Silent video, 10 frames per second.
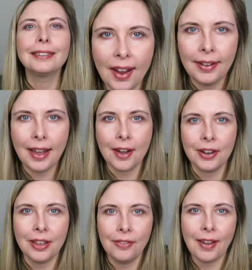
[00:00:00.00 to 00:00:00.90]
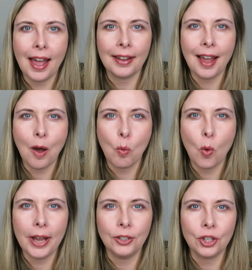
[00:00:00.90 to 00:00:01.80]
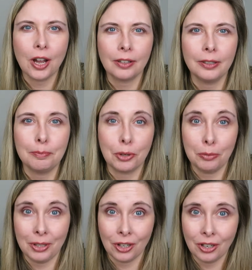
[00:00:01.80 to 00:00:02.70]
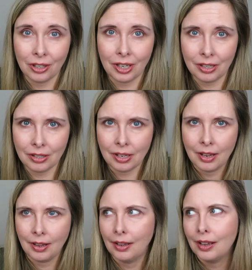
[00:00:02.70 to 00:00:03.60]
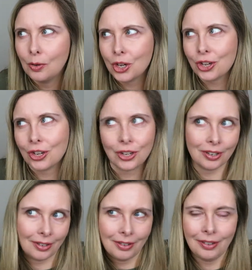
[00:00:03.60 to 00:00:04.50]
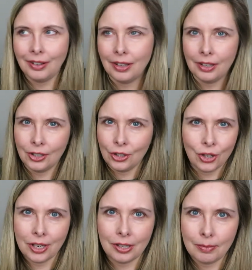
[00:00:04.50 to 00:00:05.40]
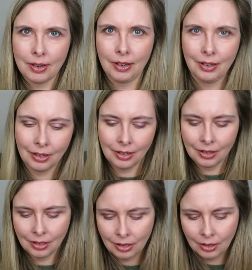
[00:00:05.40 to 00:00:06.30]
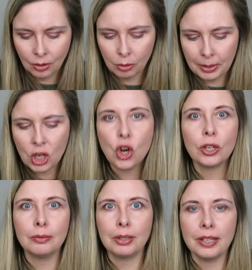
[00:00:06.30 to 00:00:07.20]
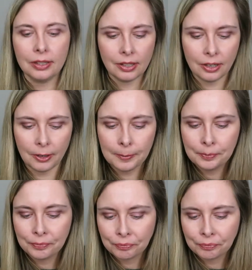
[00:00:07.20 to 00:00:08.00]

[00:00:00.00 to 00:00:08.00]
Find out if I got white chocolate bourbon cookies, which, trust me, there'll be no complaints here.